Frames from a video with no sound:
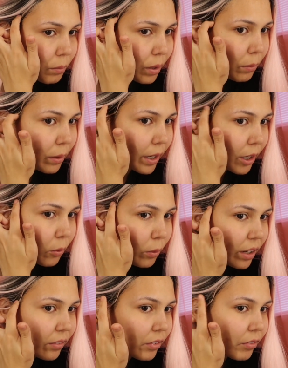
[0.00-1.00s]
hair
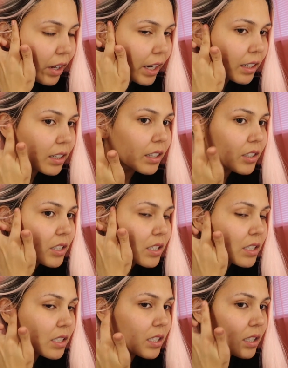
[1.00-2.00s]
wave effect. I
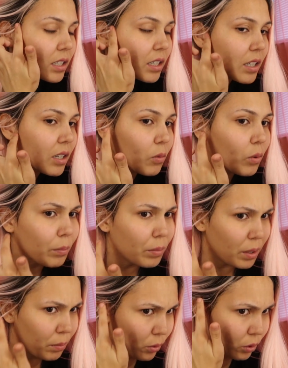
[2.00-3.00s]
just, what
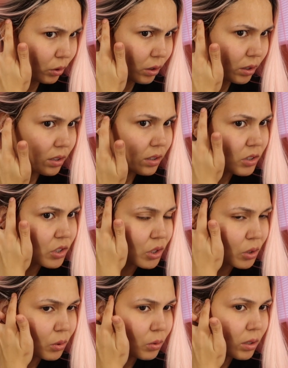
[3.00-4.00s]
people
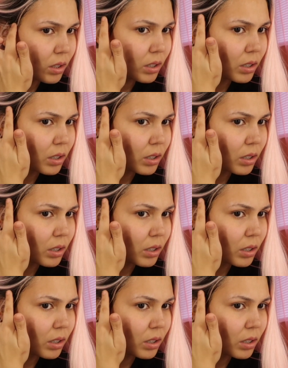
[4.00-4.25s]
do,